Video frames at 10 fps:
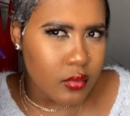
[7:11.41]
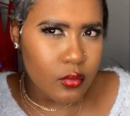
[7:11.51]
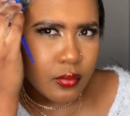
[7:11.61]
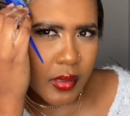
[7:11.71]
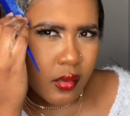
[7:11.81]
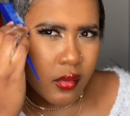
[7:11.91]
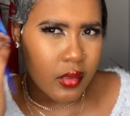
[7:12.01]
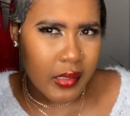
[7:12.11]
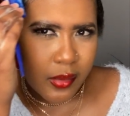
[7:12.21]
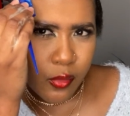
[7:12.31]
Oh my
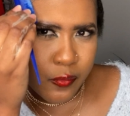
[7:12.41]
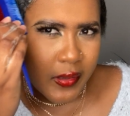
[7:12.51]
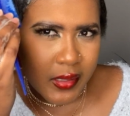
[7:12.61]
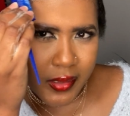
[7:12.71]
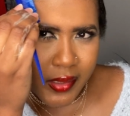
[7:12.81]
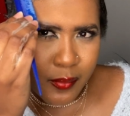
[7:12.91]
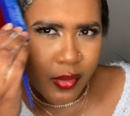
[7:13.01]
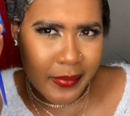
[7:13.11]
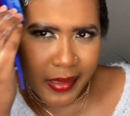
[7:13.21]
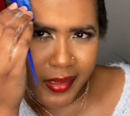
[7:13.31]
god, like ufaki cream
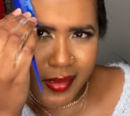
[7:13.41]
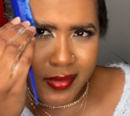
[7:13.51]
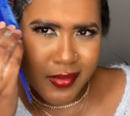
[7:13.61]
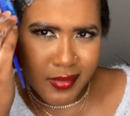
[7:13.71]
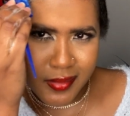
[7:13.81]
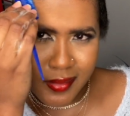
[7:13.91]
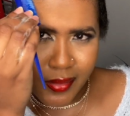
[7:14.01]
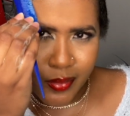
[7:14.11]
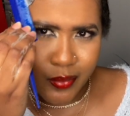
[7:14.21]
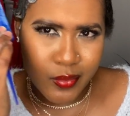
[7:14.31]
on my hair is just a
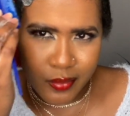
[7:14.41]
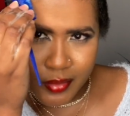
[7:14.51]
no-no,